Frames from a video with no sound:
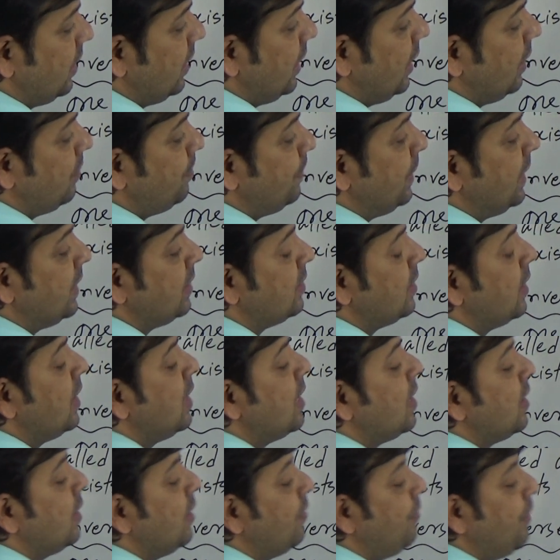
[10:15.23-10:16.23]
It means
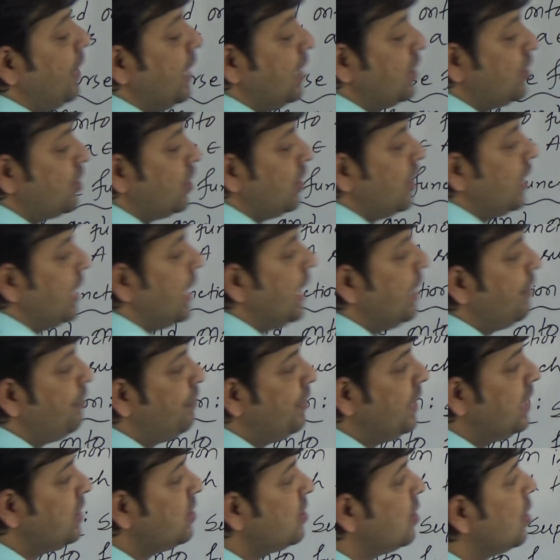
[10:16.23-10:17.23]
the function f
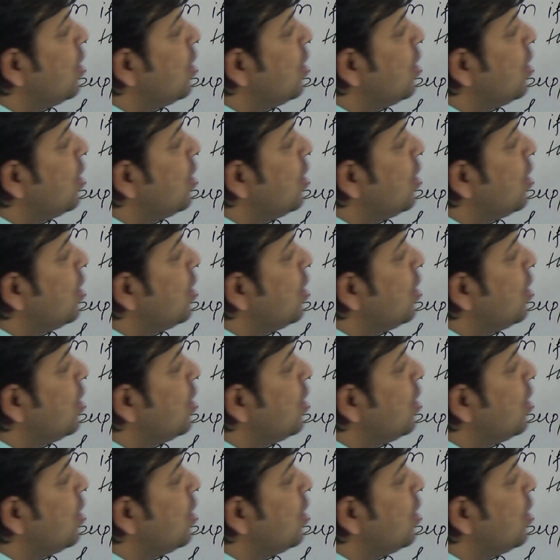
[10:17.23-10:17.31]
is